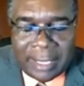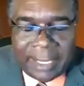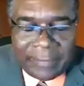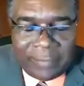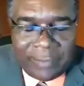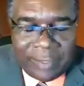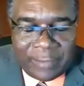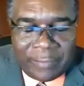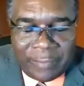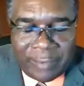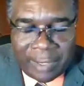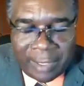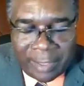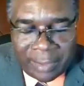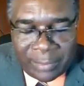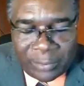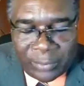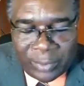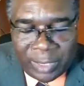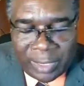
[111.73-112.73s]
and our Heavenly
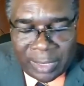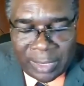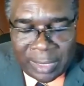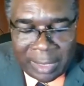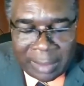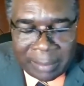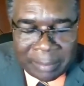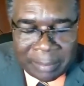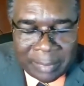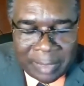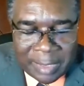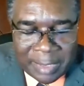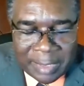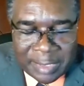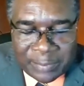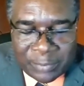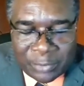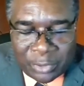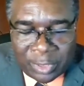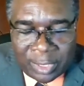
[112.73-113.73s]
Father, we
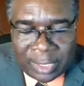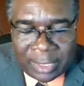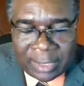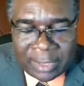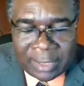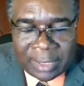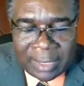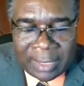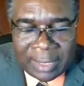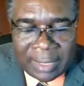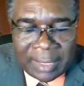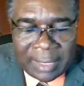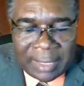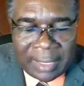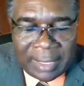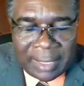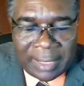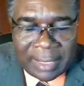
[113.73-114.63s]
come this morning